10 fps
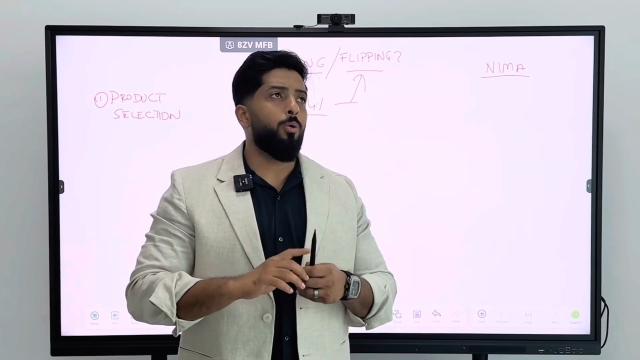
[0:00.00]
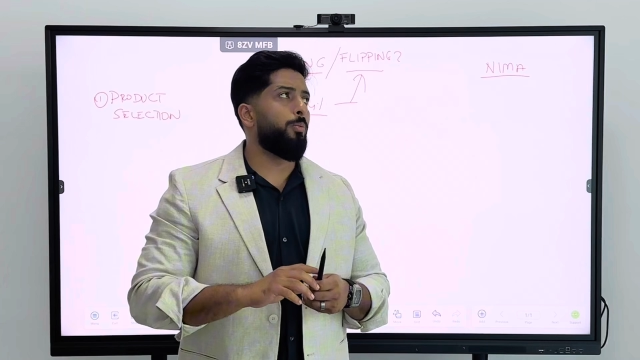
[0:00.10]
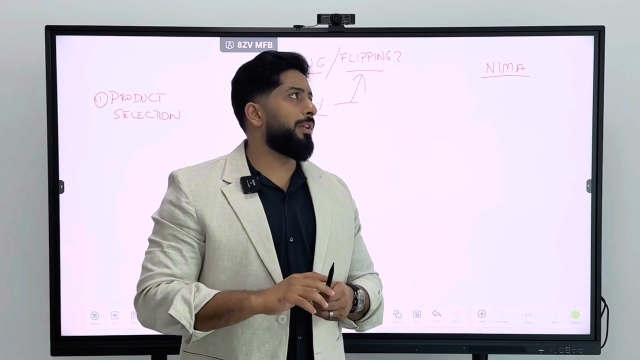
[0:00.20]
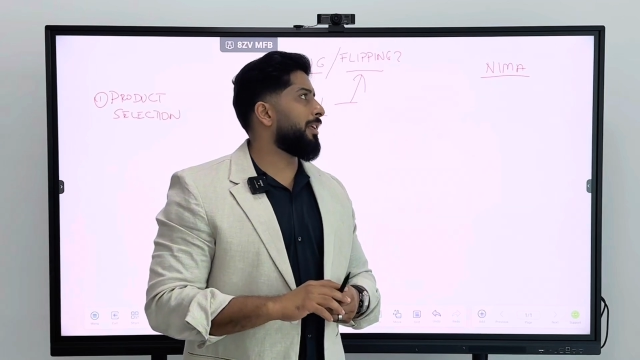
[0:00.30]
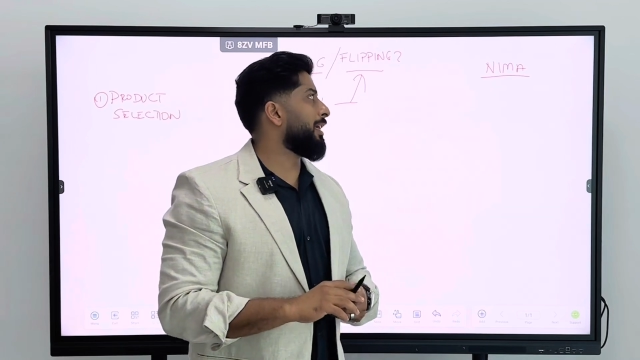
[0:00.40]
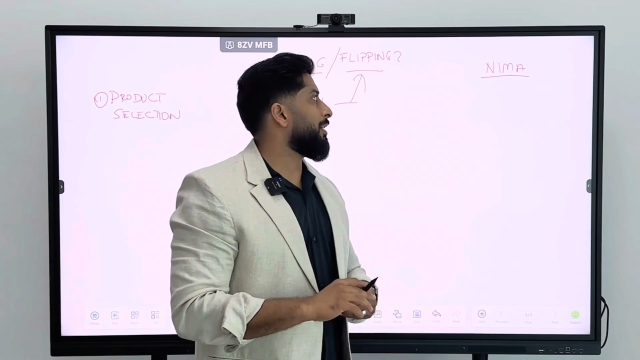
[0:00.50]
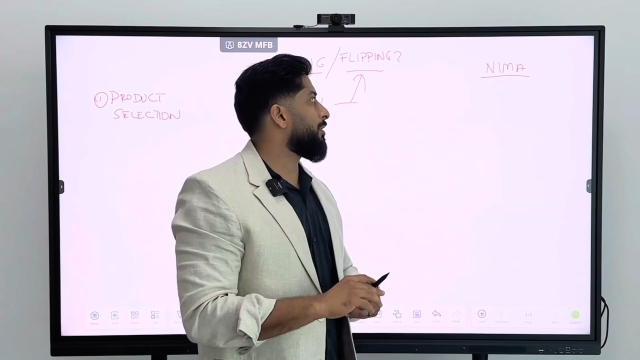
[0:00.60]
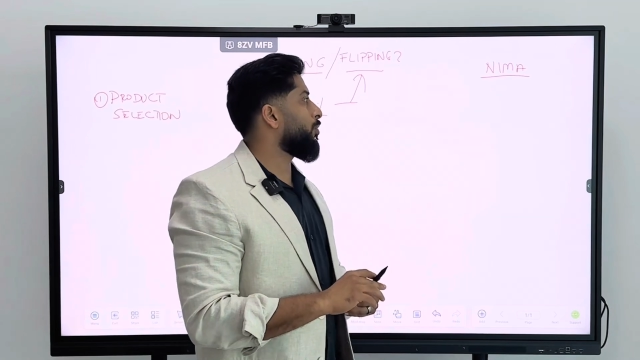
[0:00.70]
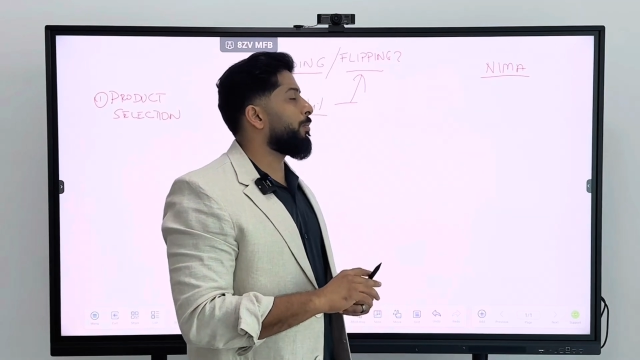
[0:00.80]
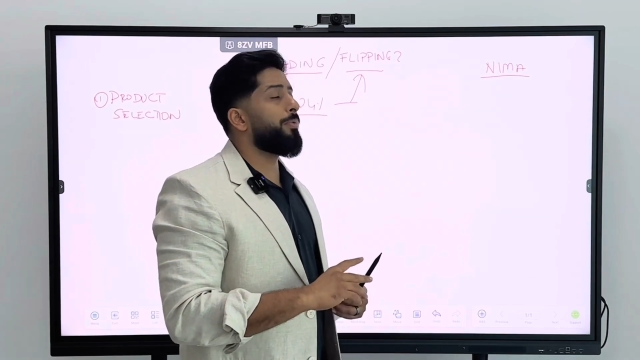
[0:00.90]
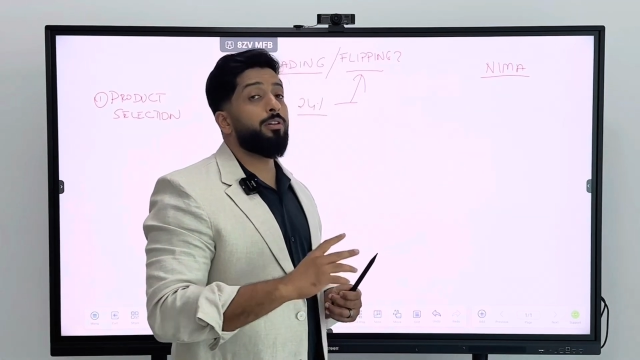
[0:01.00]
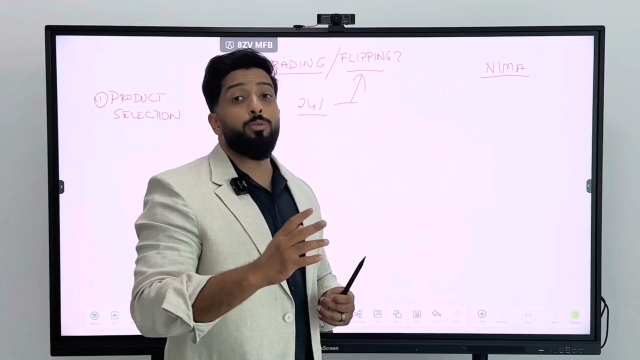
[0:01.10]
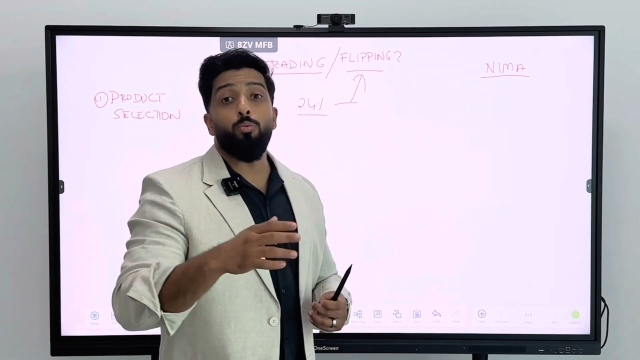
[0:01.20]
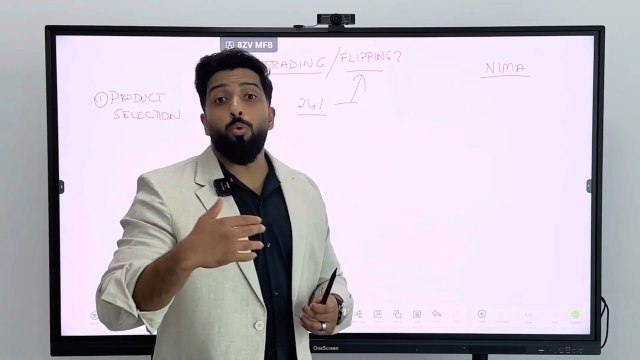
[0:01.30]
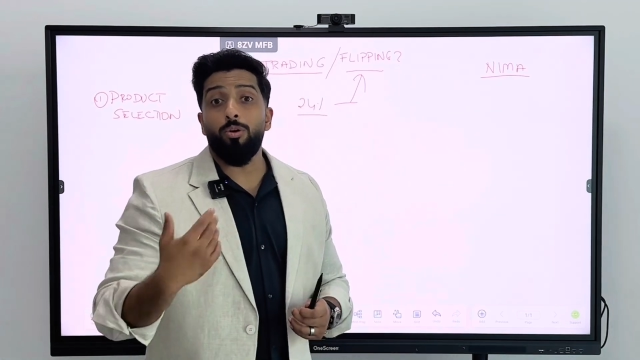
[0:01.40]
they incorporated the
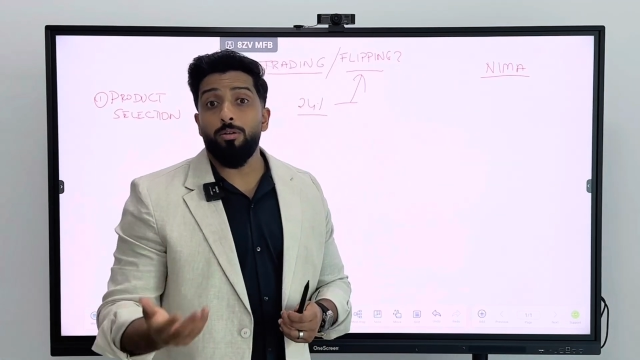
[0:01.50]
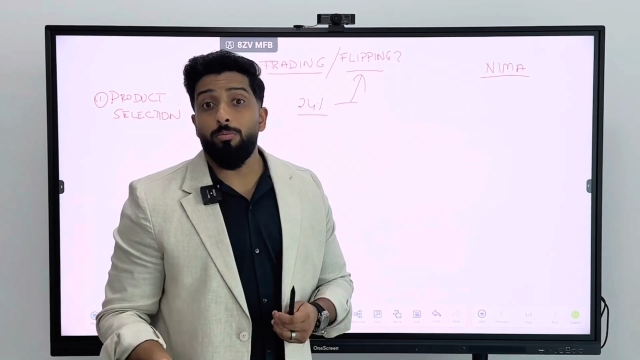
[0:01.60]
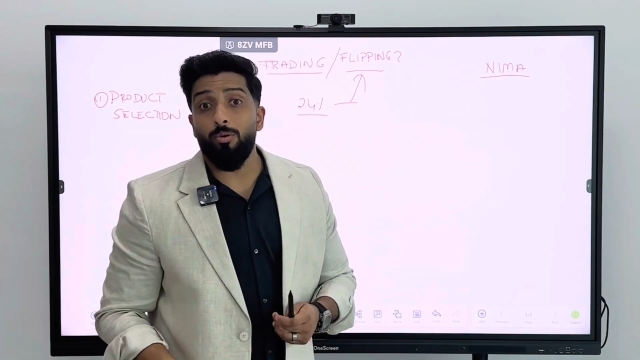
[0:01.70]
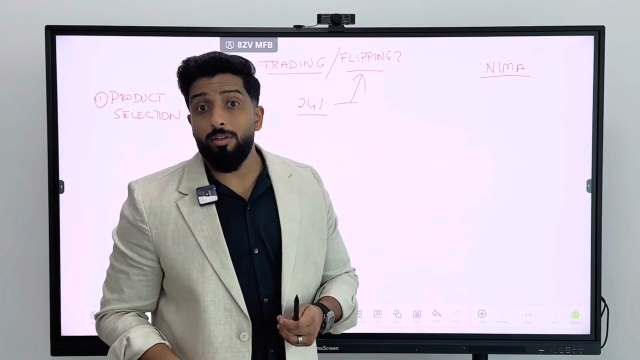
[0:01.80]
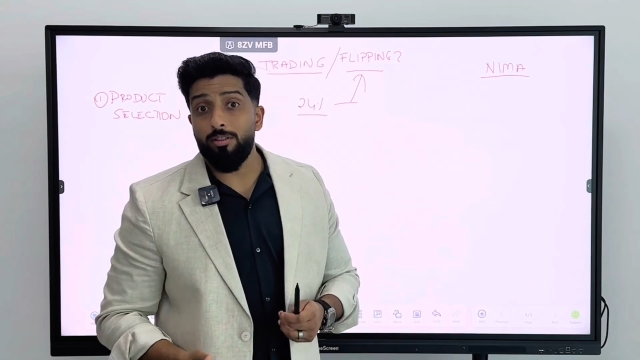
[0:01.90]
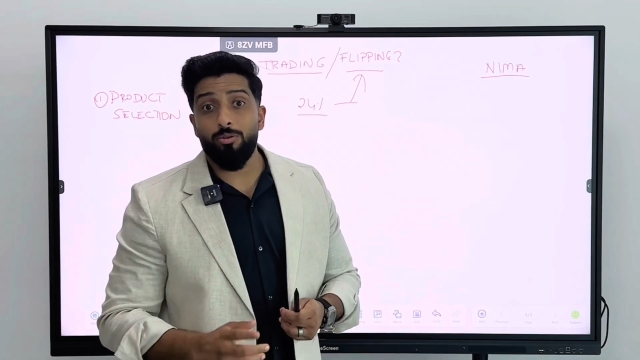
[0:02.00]
water bodies.